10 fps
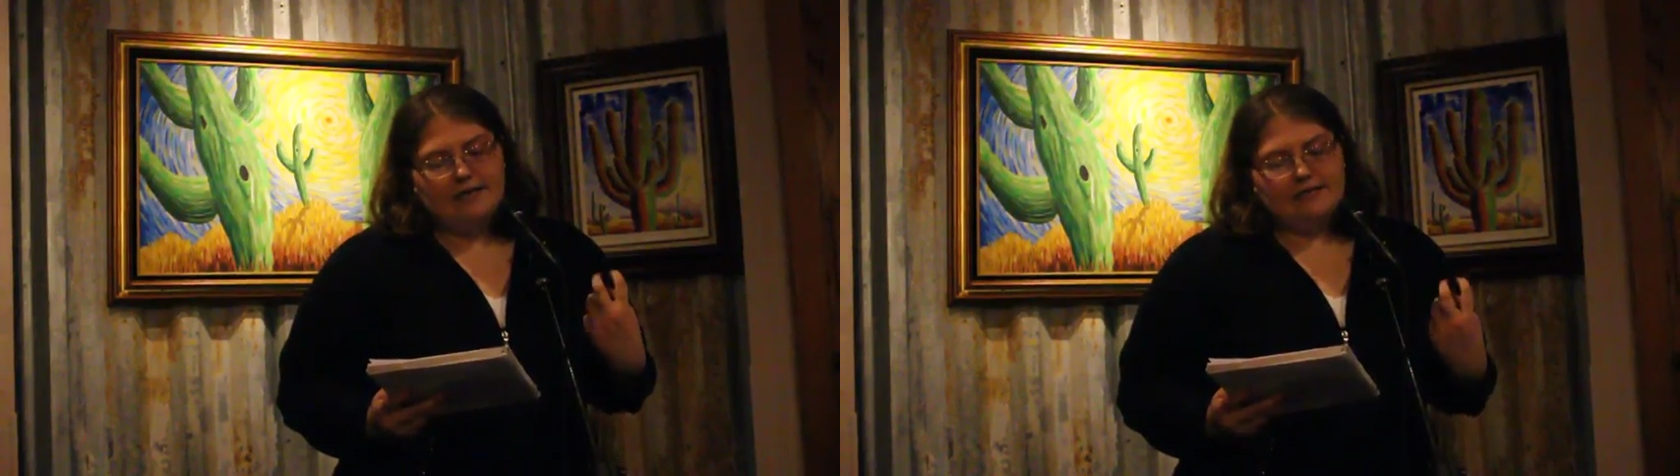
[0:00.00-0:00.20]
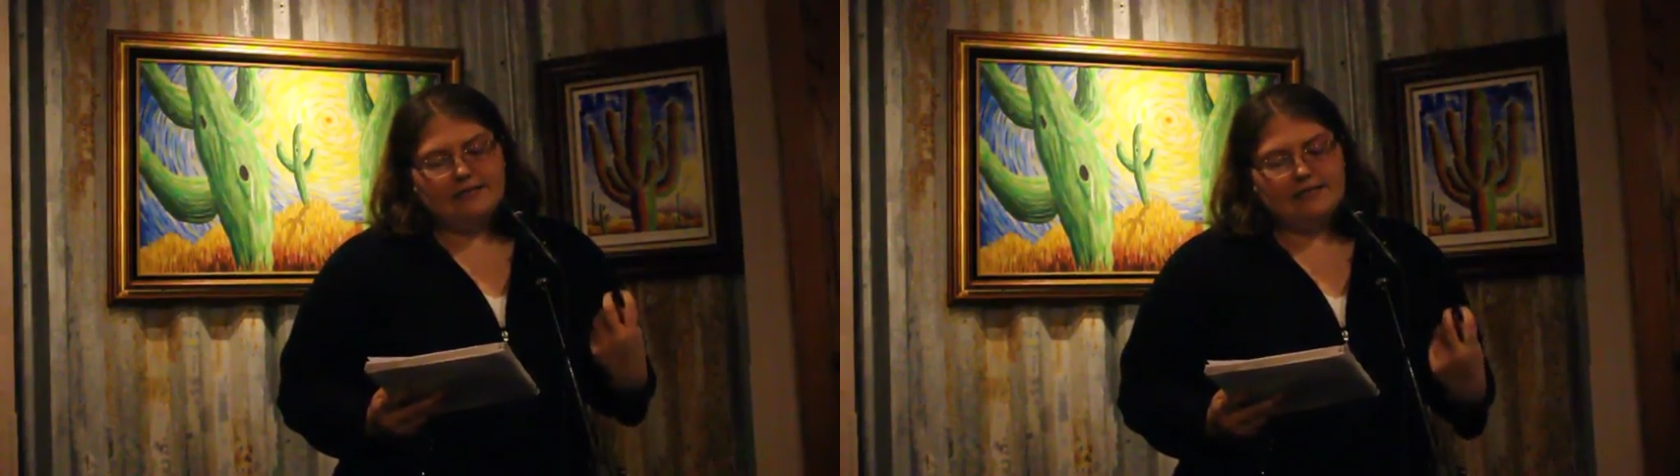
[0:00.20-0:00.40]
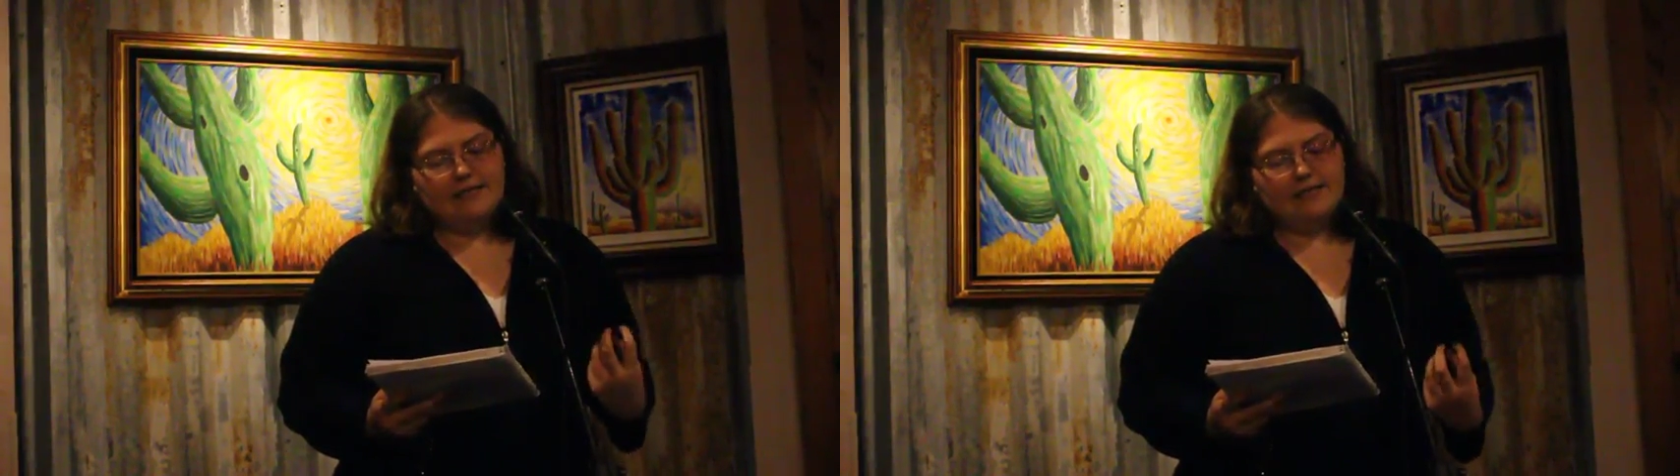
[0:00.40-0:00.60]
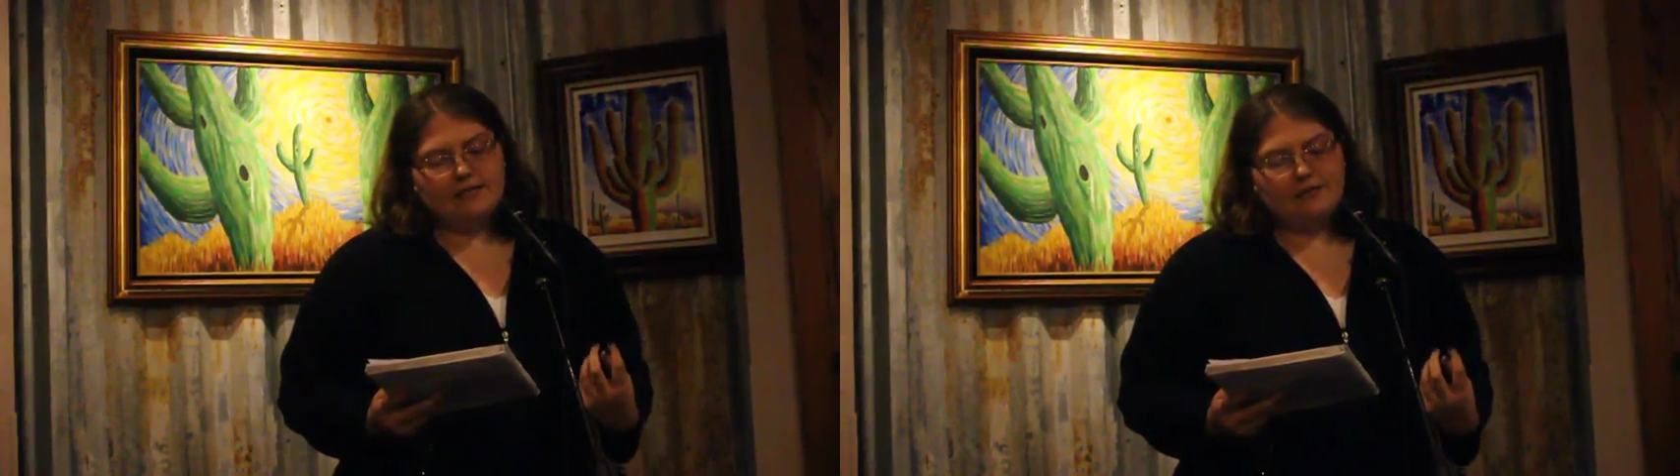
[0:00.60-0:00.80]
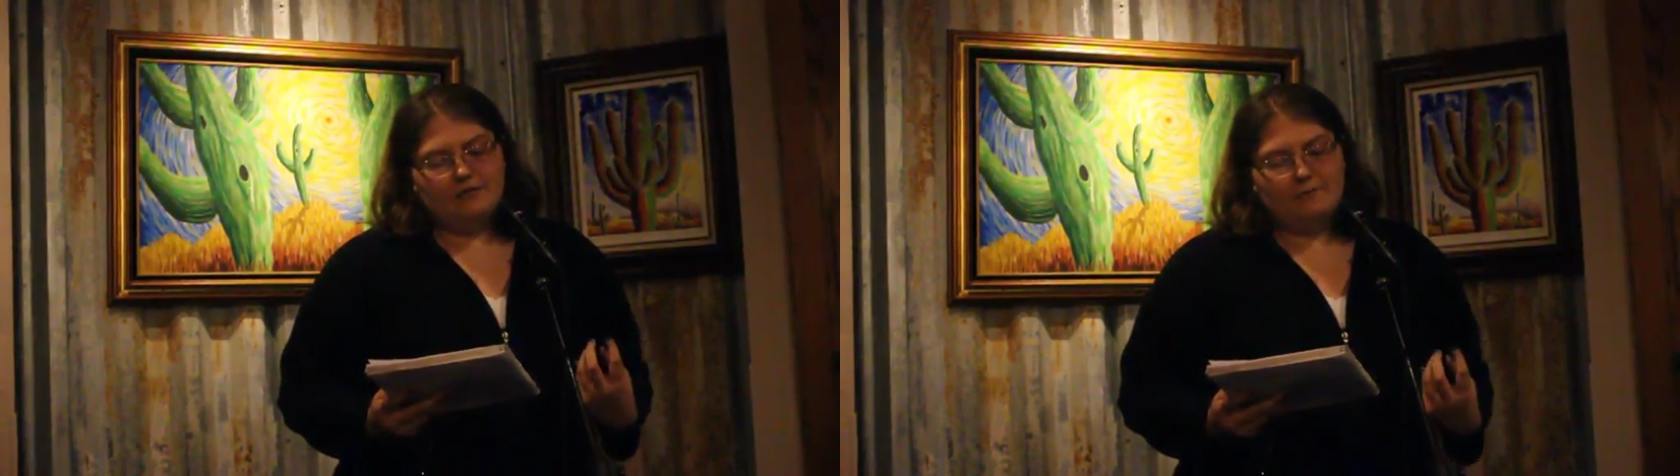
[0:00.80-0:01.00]

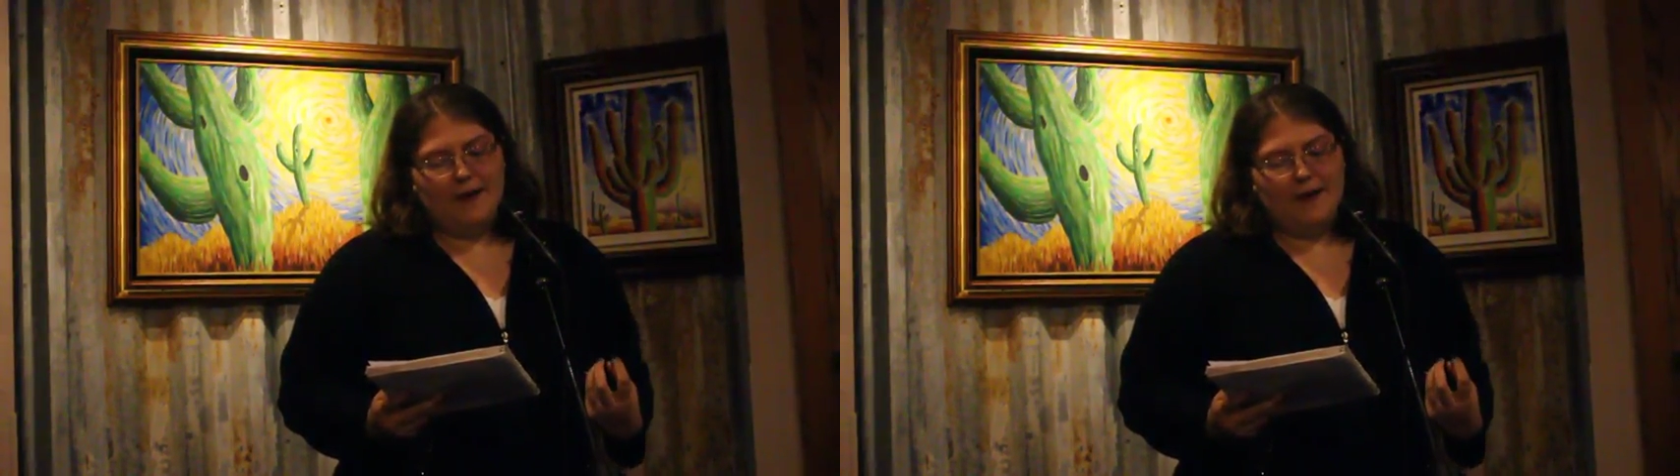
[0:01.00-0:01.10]
skin turned